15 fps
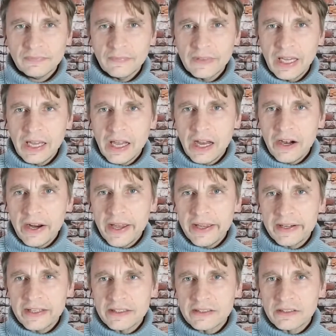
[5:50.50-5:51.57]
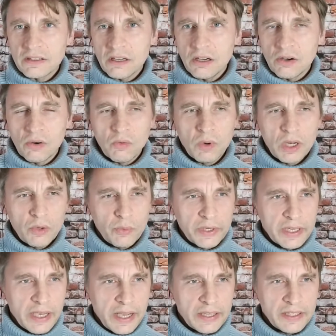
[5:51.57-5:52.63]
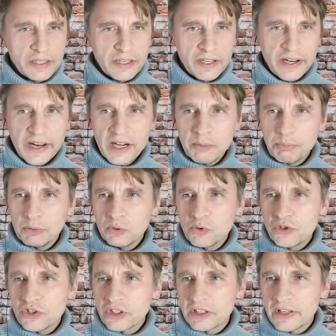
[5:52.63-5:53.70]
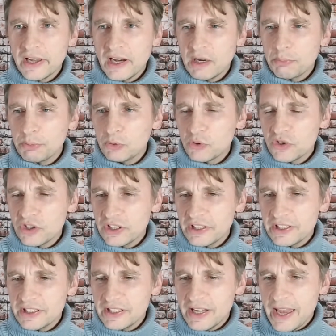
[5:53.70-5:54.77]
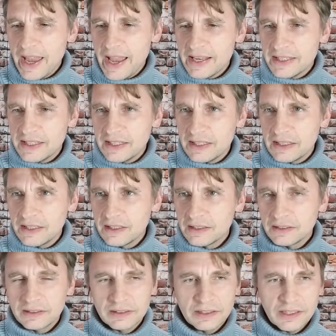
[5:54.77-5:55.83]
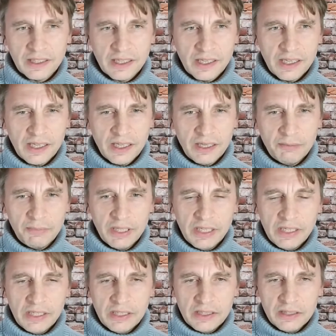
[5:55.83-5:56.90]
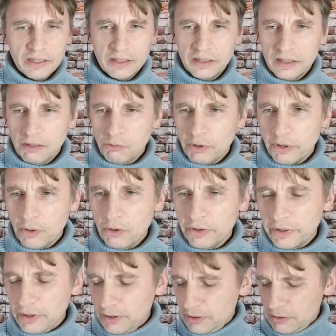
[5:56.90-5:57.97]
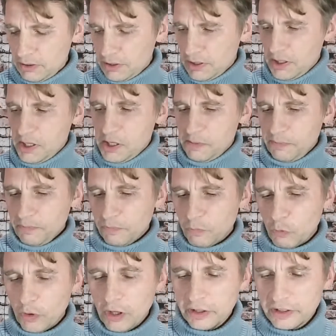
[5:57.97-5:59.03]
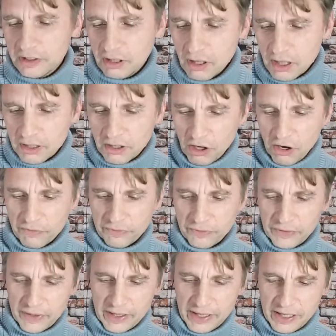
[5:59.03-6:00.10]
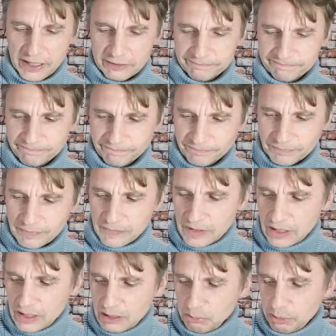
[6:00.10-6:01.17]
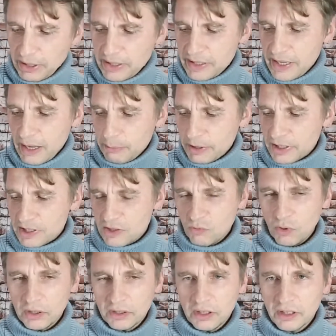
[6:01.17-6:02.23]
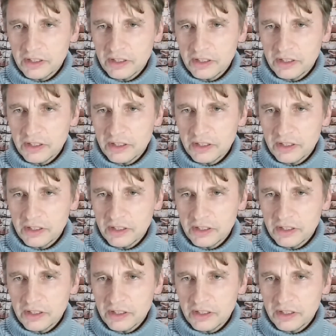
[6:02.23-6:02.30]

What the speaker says: Alrighty, so what do we got here? Air pollution. Air pollution is nasty. You know, with all the with all the talk of pandemics and whatnot,